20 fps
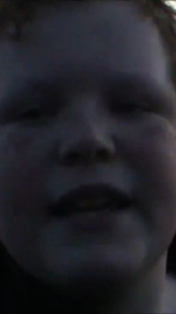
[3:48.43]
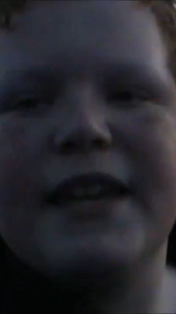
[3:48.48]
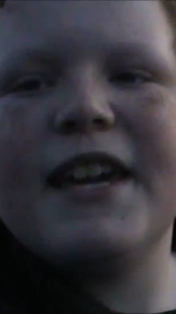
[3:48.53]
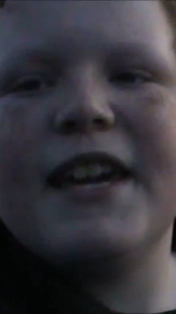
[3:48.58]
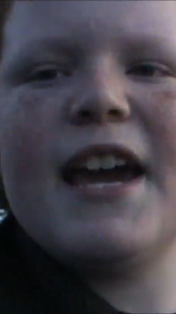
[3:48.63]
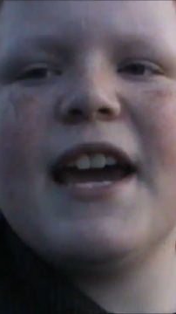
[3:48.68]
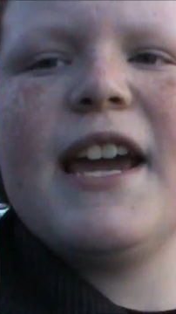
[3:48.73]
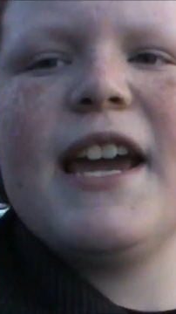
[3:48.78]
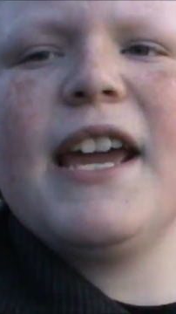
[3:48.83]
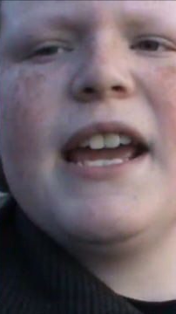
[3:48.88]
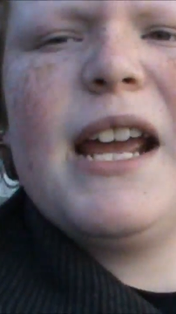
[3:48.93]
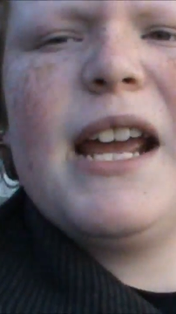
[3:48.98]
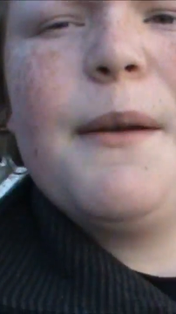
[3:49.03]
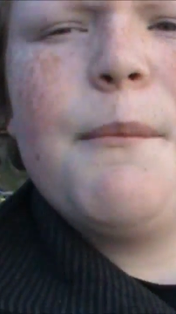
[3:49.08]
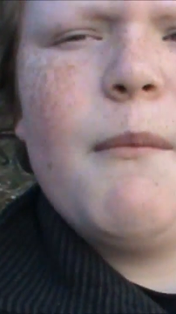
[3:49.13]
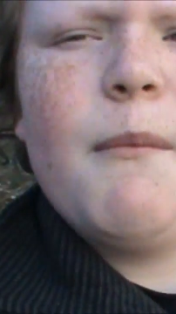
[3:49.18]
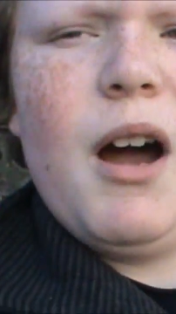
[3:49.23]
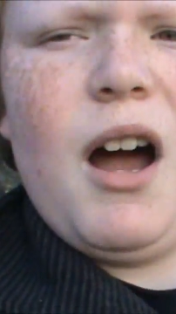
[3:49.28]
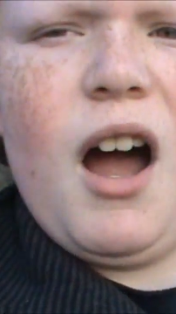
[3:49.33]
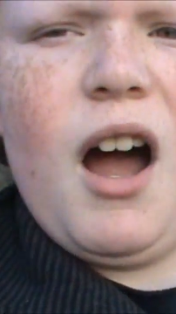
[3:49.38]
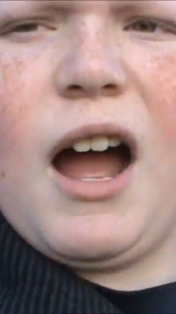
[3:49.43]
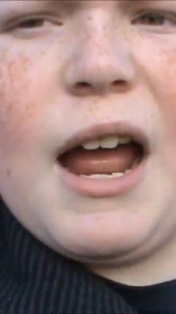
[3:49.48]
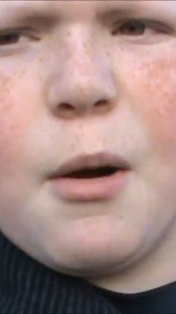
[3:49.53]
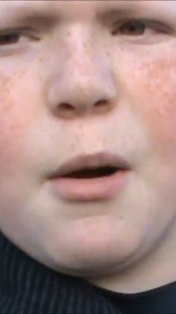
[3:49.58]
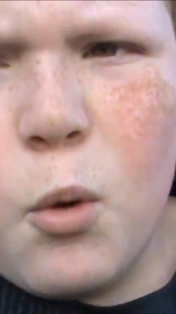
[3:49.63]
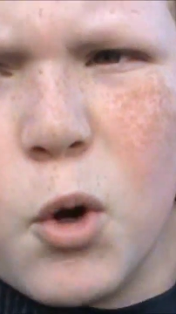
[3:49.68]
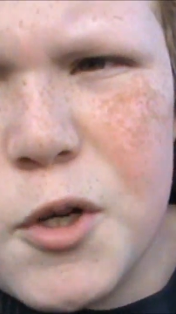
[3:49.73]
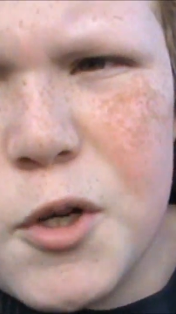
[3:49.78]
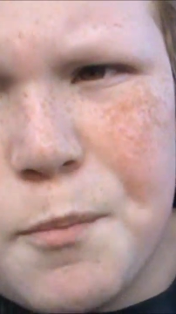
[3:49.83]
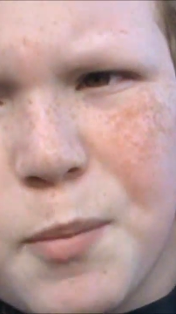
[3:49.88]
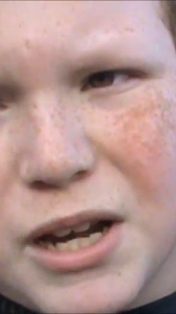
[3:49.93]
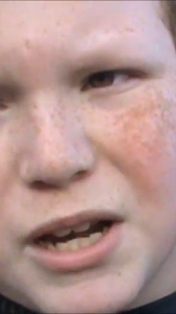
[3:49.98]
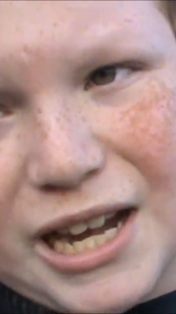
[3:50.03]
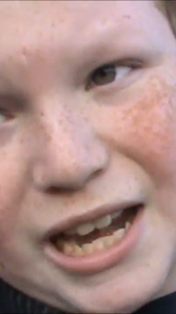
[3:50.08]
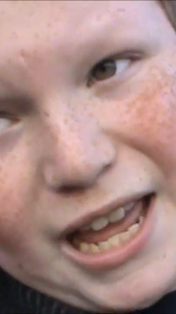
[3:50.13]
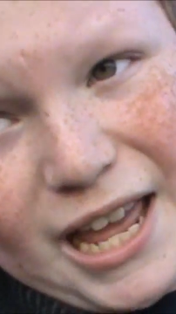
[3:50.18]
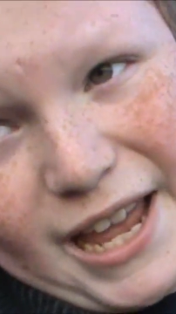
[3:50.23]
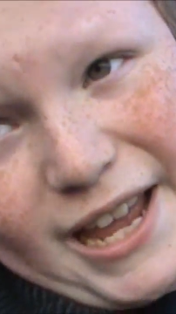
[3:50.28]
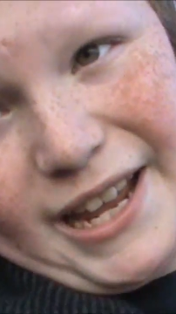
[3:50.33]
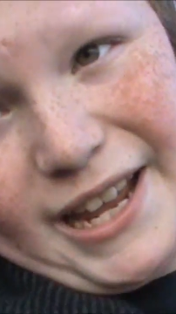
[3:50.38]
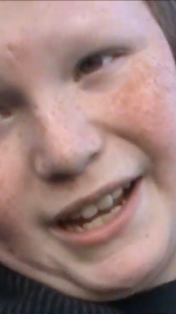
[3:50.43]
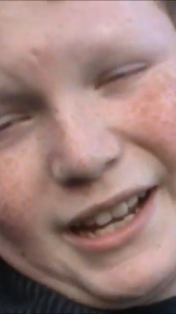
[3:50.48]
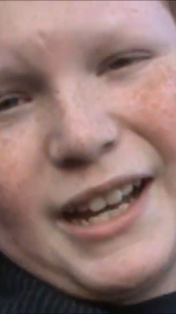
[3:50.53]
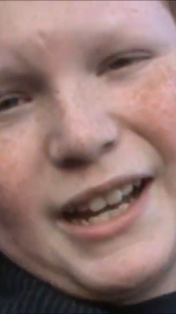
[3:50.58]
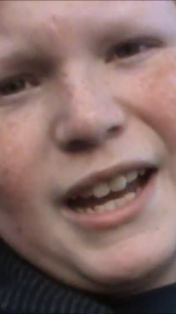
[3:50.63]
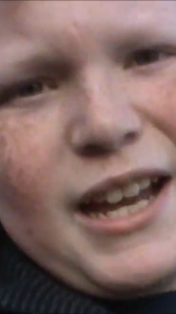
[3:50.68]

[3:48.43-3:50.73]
game I would play